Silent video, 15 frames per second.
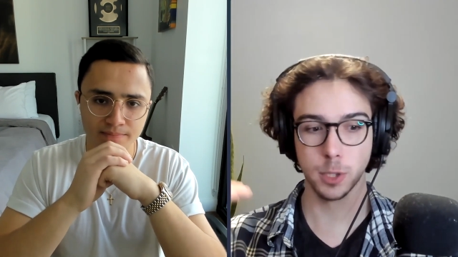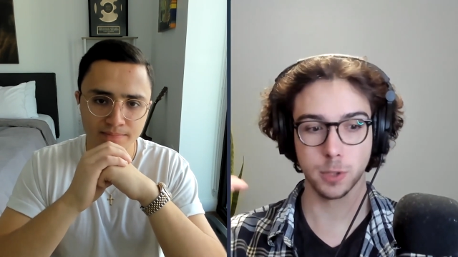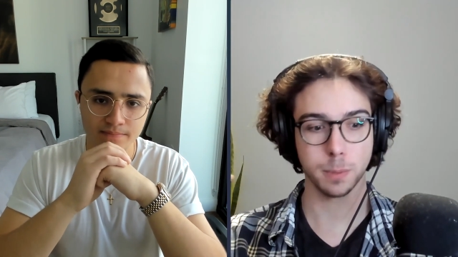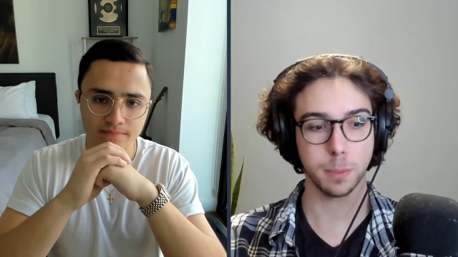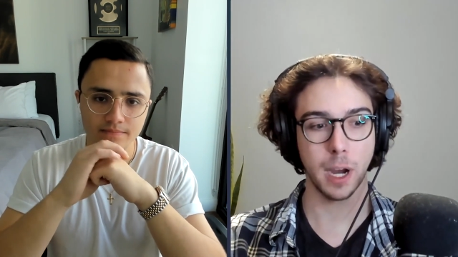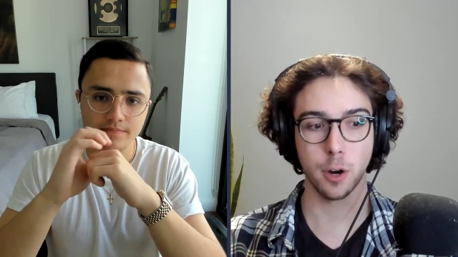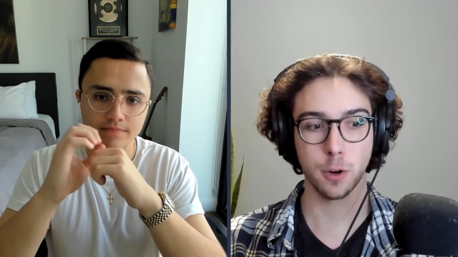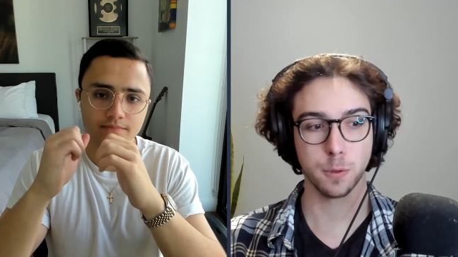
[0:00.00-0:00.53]
Speaker 1: of the
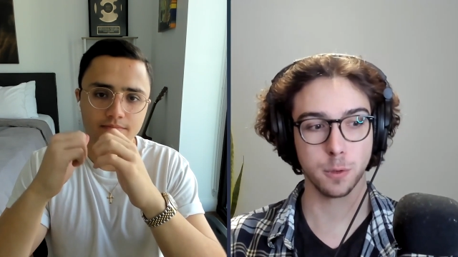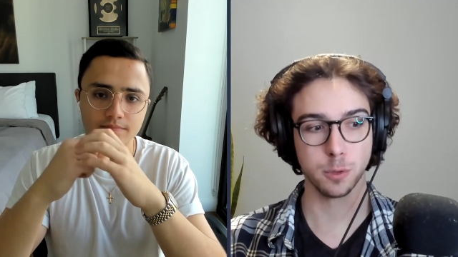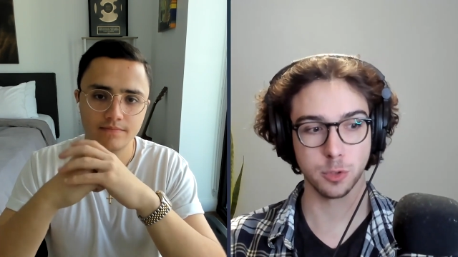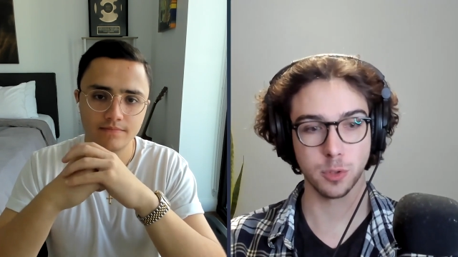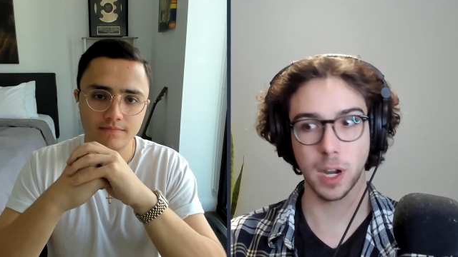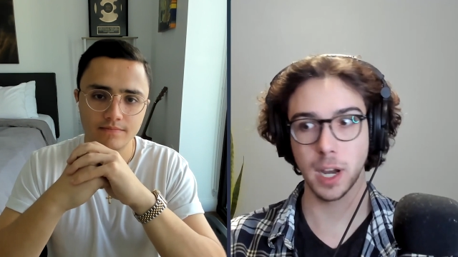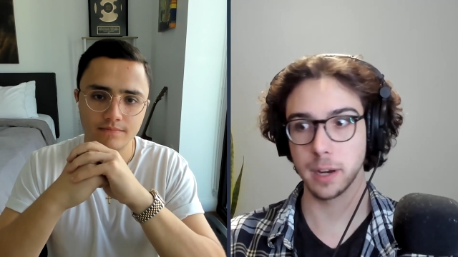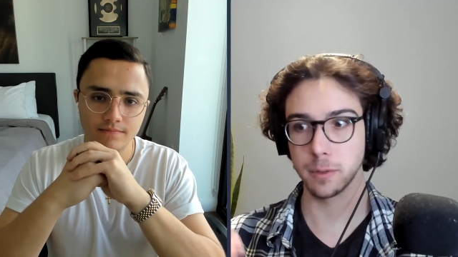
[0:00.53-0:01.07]
most powerful
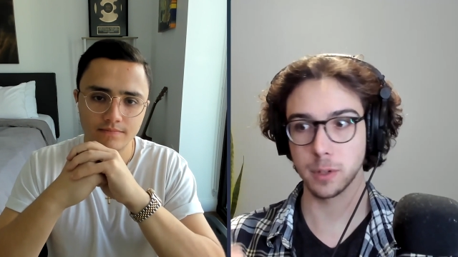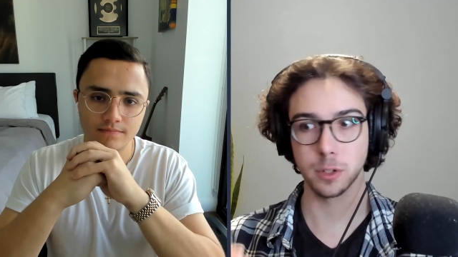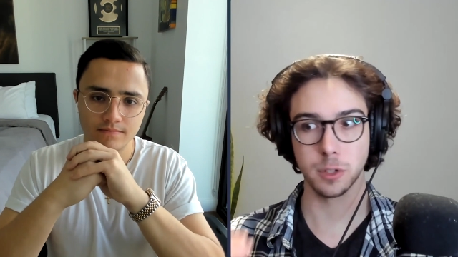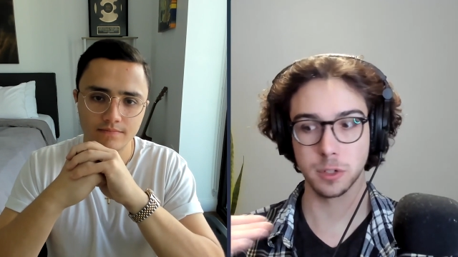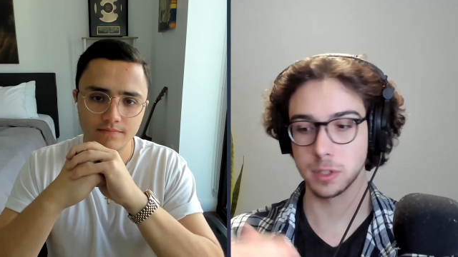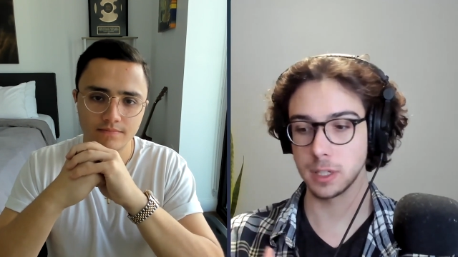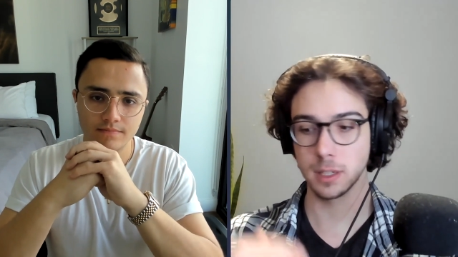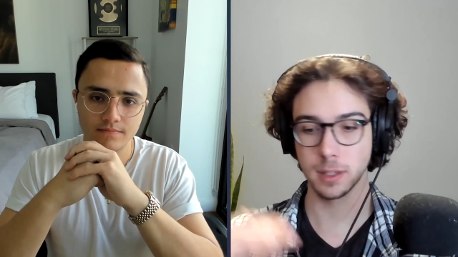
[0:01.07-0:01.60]

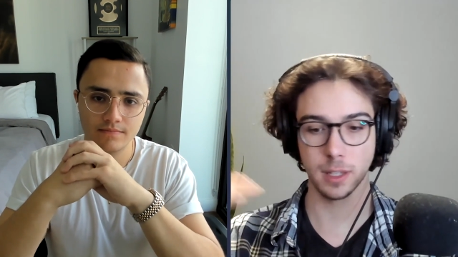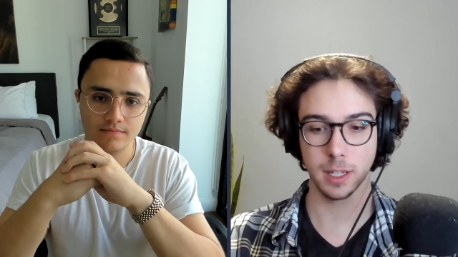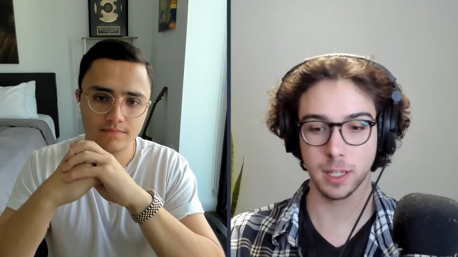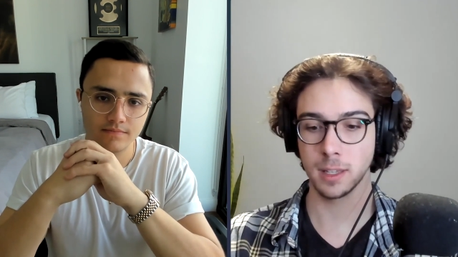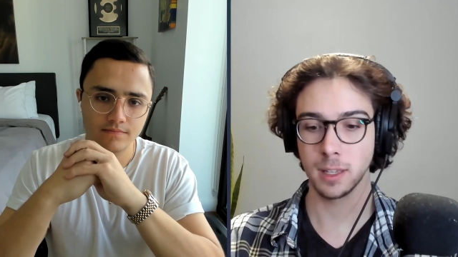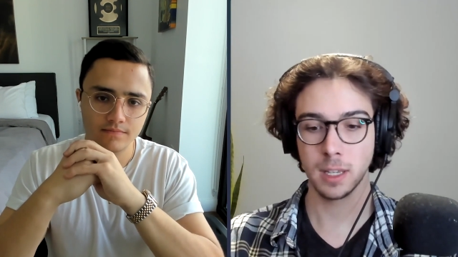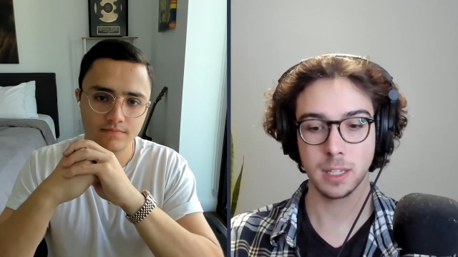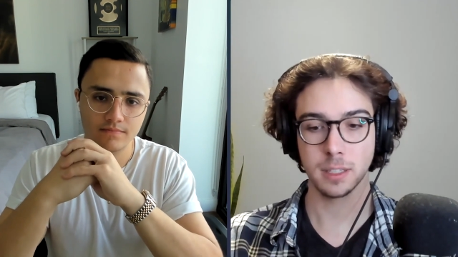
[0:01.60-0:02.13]
drivers and
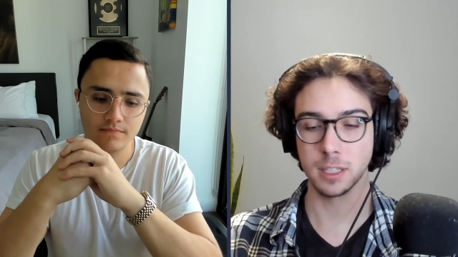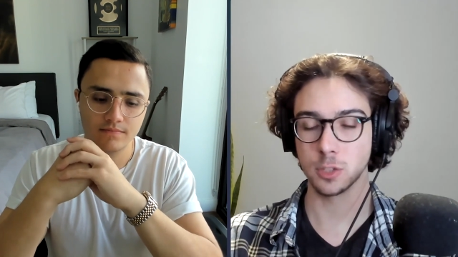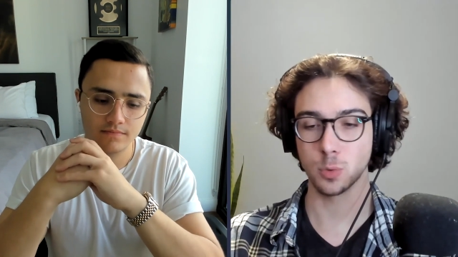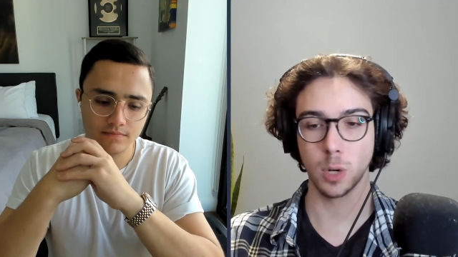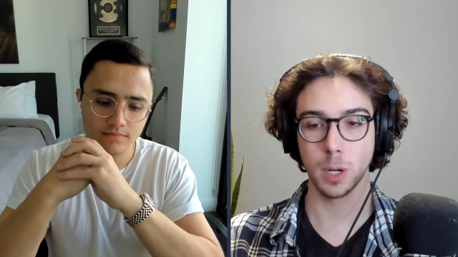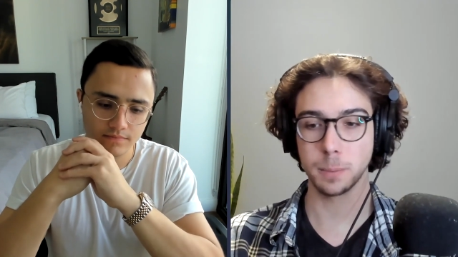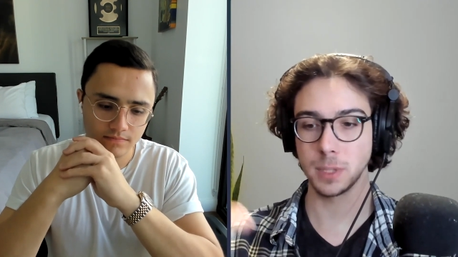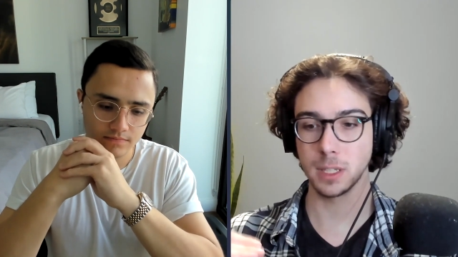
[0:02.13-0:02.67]
like
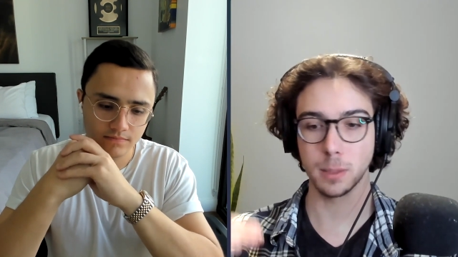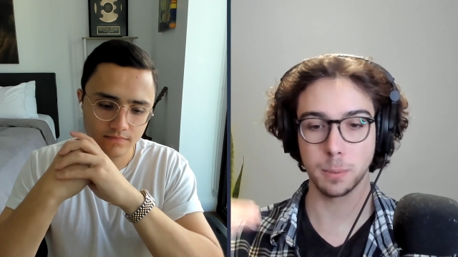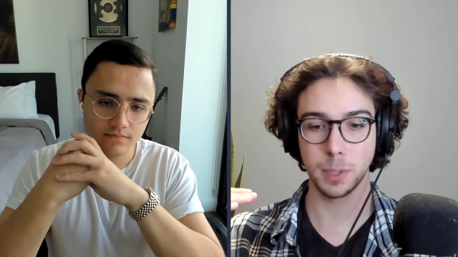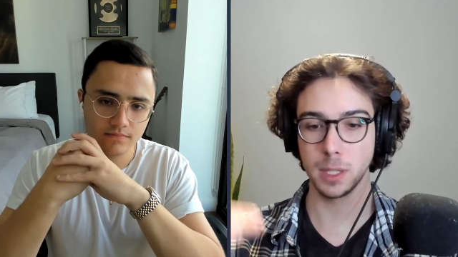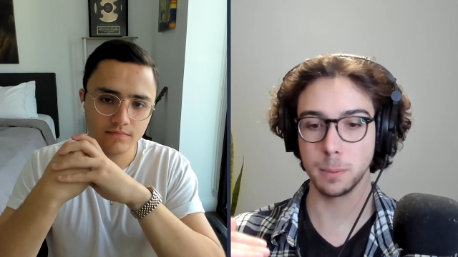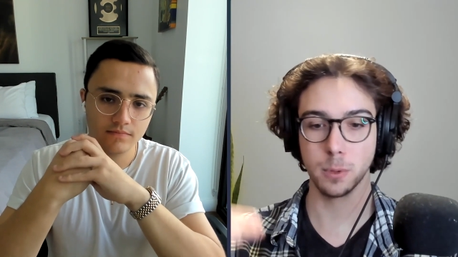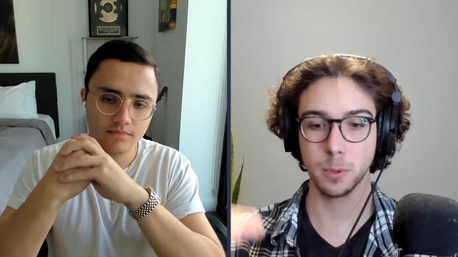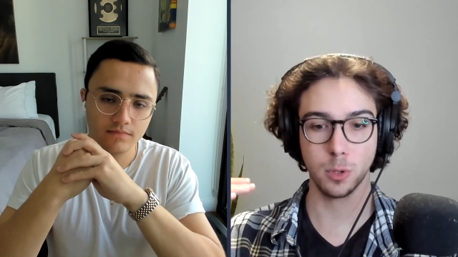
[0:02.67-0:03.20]
disrupting
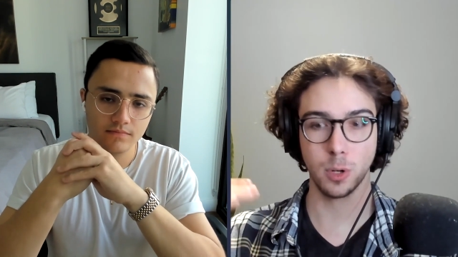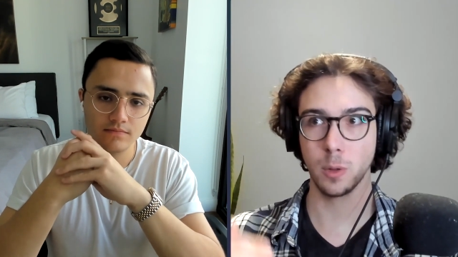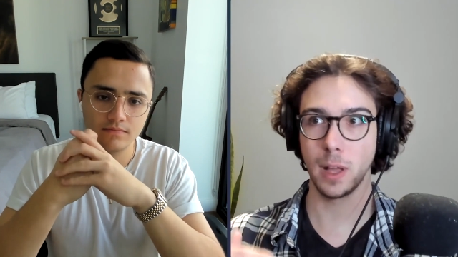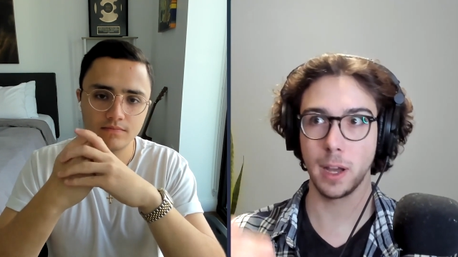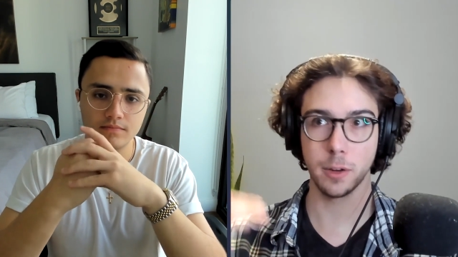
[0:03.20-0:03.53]
people,